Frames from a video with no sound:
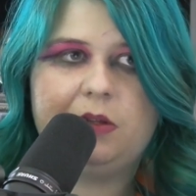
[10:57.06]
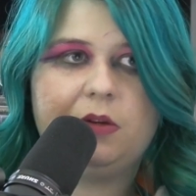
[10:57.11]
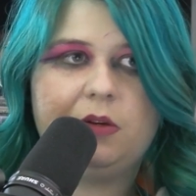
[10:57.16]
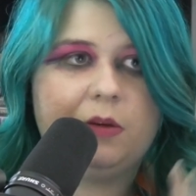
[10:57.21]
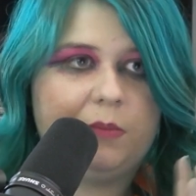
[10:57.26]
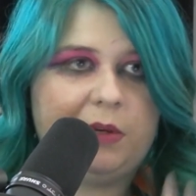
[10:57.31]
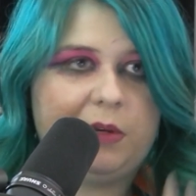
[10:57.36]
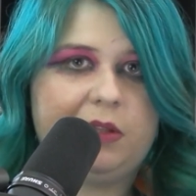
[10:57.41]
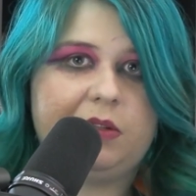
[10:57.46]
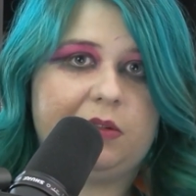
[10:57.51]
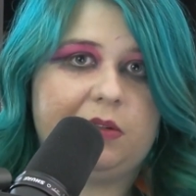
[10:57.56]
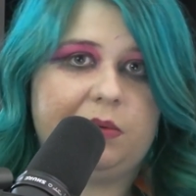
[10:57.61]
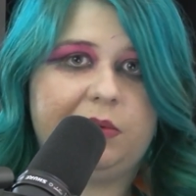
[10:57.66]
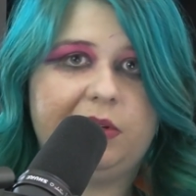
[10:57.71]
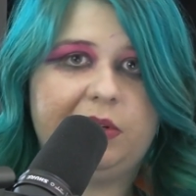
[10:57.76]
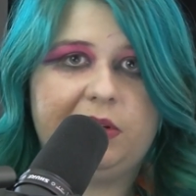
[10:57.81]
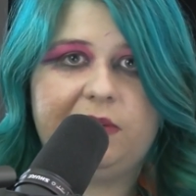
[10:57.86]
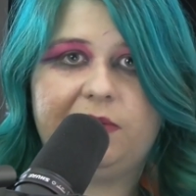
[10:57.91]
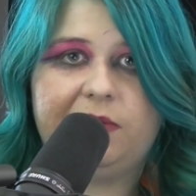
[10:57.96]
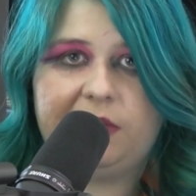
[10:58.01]
You can make this
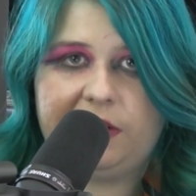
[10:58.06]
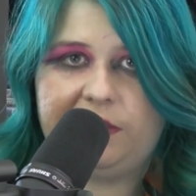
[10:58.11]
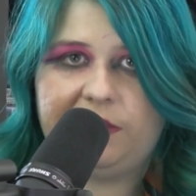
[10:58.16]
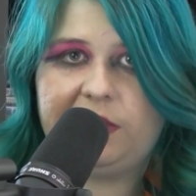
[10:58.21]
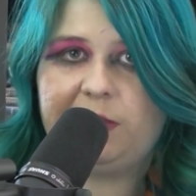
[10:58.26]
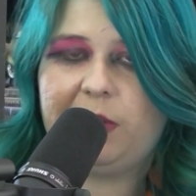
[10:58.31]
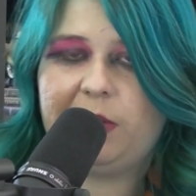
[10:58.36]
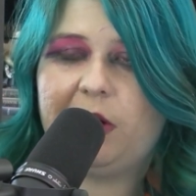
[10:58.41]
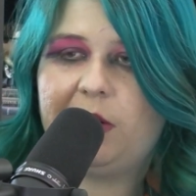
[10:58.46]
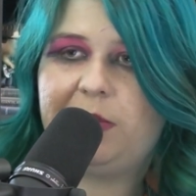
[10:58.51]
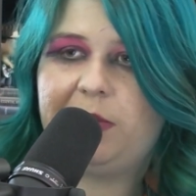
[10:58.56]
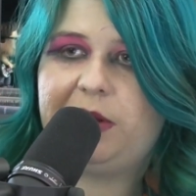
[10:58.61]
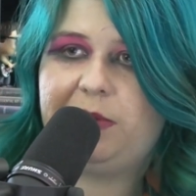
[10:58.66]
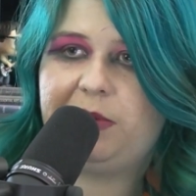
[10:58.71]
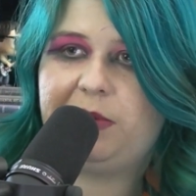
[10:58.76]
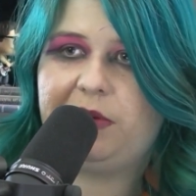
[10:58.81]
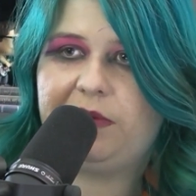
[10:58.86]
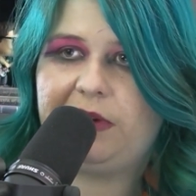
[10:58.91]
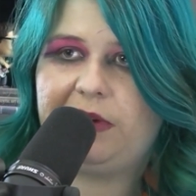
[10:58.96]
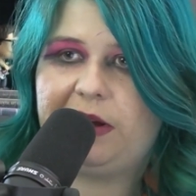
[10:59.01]
really fluffy Barbie
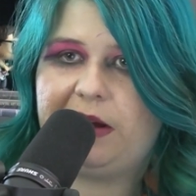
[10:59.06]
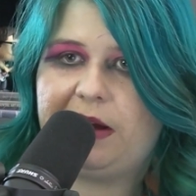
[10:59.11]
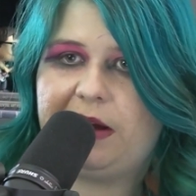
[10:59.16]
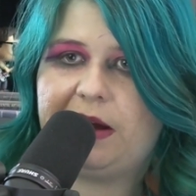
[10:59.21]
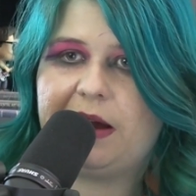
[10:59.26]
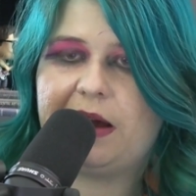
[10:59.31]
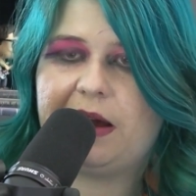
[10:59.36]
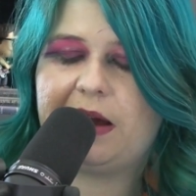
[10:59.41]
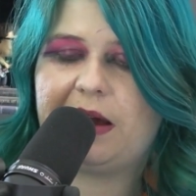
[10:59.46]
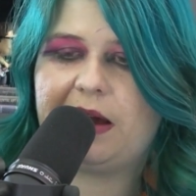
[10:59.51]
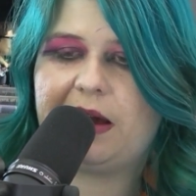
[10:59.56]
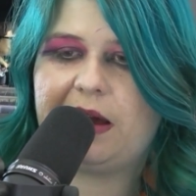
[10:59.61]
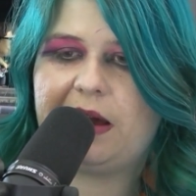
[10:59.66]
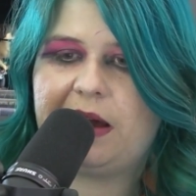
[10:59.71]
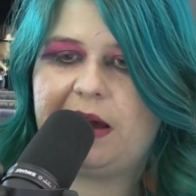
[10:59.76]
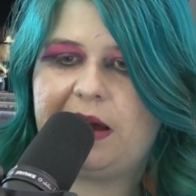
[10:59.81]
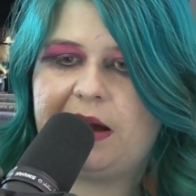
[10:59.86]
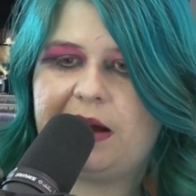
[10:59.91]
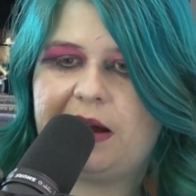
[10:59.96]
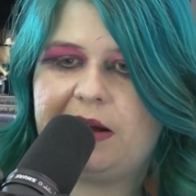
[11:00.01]
movie
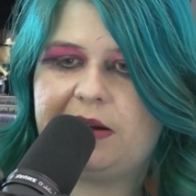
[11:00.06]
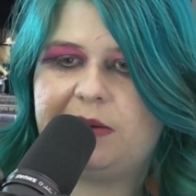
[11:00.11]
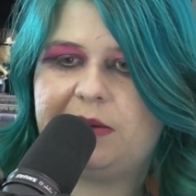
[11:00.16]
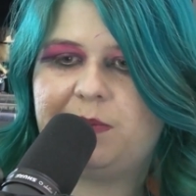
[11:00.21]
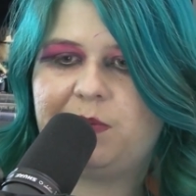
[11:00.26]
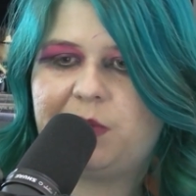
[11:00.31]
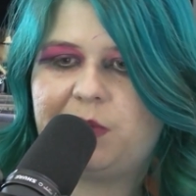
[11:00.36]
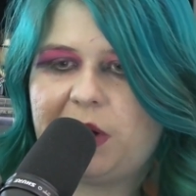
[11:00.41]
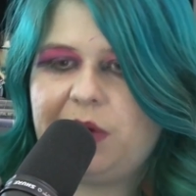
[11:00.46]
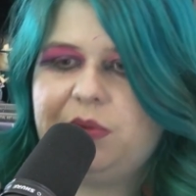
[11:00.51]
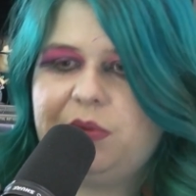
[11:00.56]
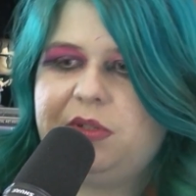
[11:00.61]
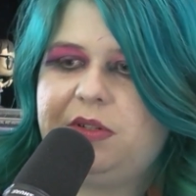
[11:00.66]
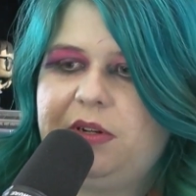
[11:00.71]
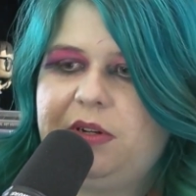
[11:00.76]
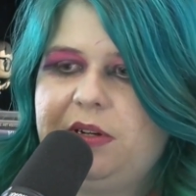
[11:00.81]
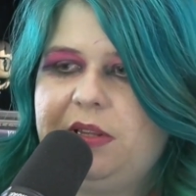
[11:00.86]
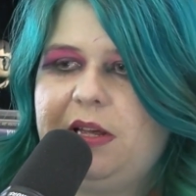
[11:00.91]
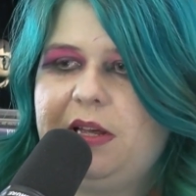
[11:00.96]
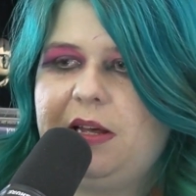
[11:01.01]
and coast
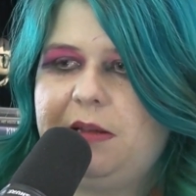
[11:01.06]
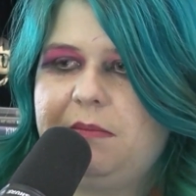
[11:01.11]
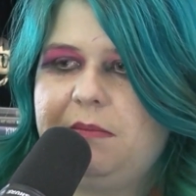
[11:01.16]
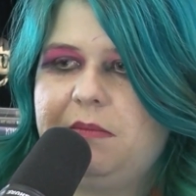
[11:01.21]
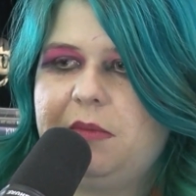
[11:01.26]
on that.